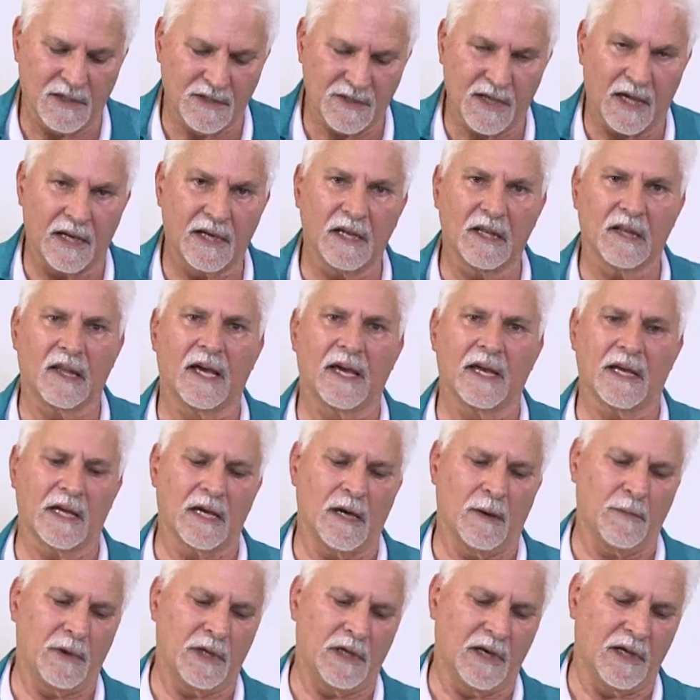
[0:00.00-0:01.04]
is any light
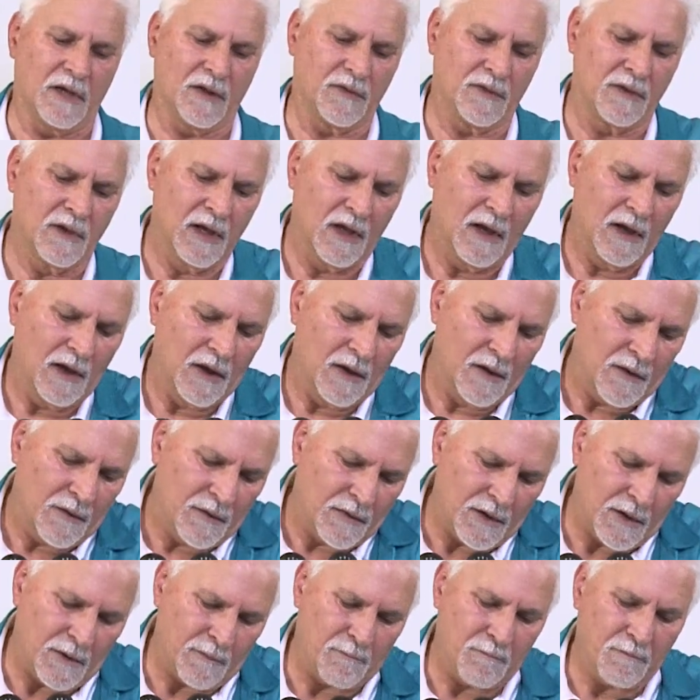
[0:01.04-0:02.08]
coming in
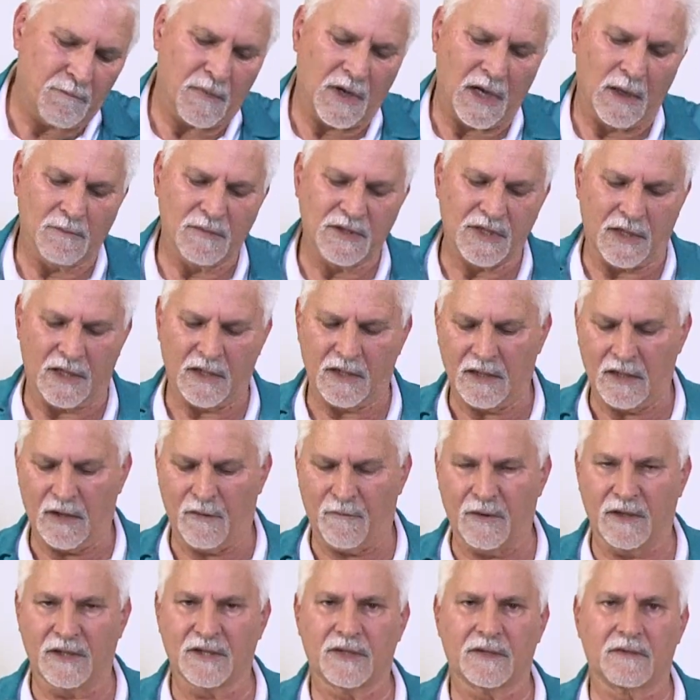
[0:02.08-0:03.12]
that comes in,
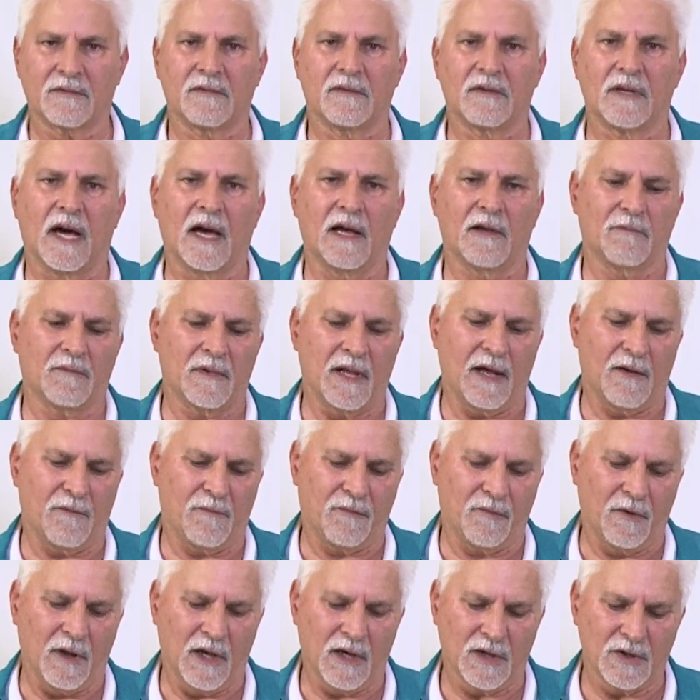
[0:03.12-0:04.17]
if it's not that
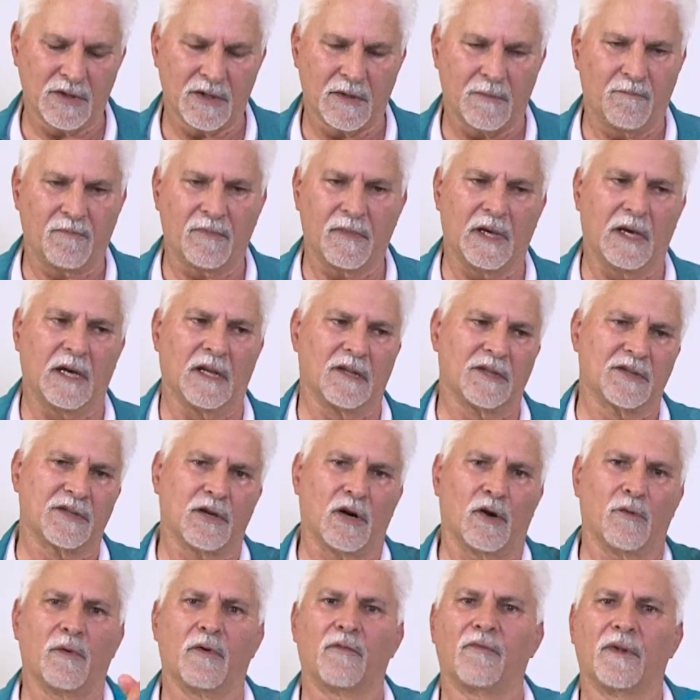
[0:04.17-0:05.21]
flush, it'll
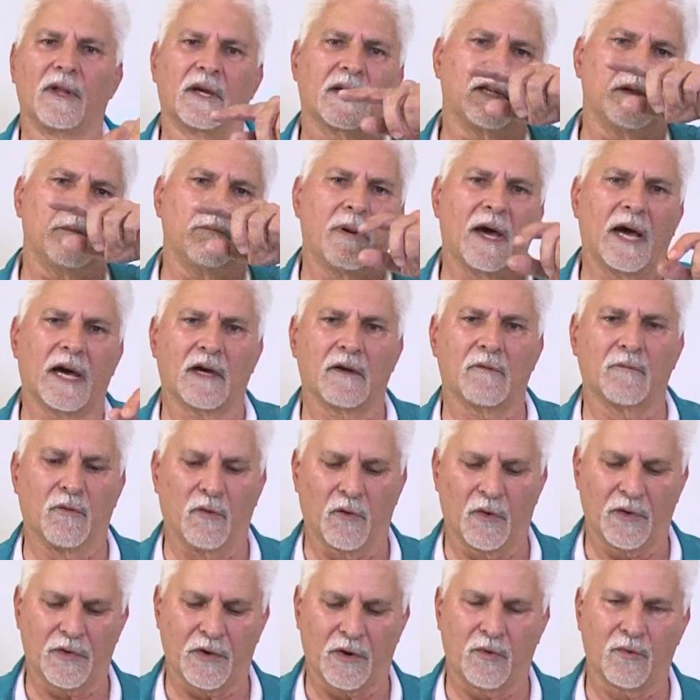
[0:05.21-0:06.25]
start reflecting back and
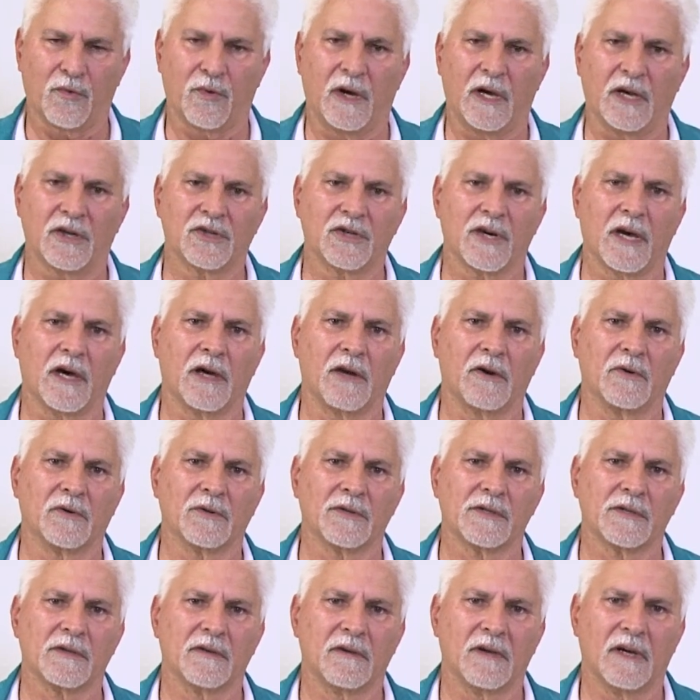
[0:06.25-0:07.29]
forth and create
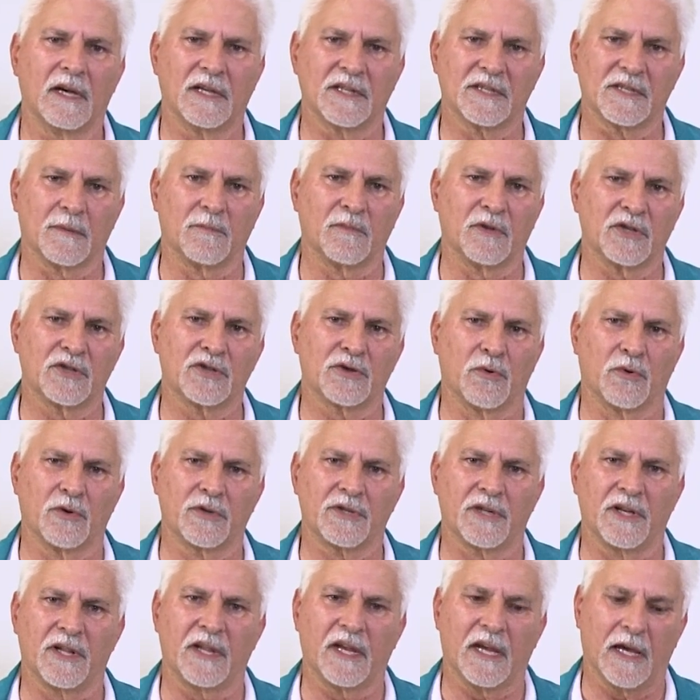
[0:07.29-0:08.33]
shadows and some
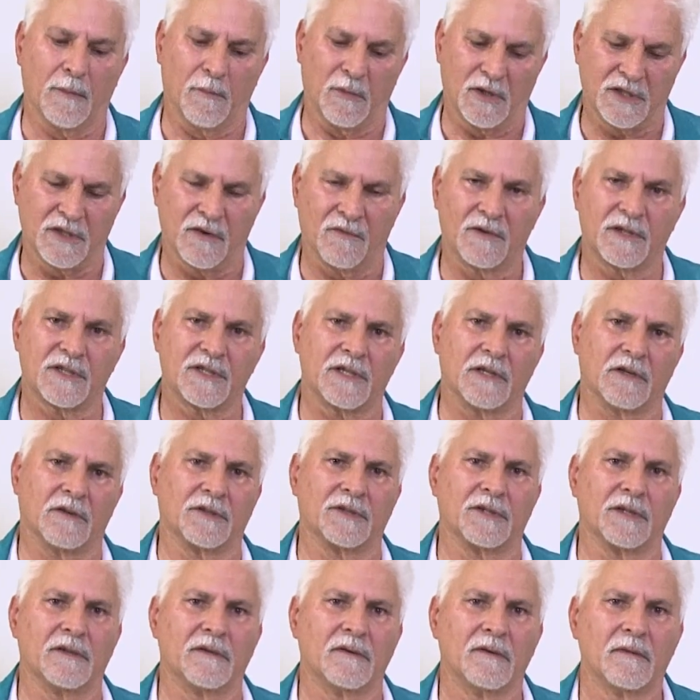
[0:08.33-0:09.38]
distortion of the image if it's
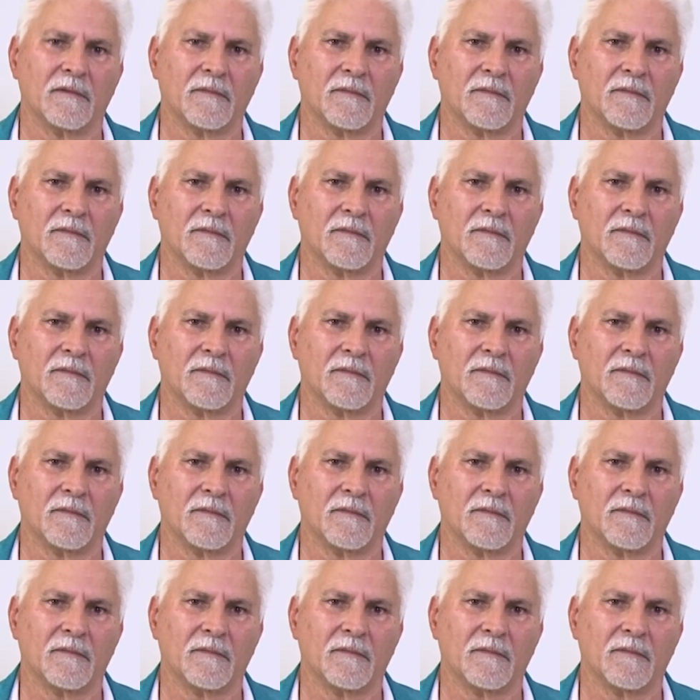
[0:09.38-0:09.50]
tilted.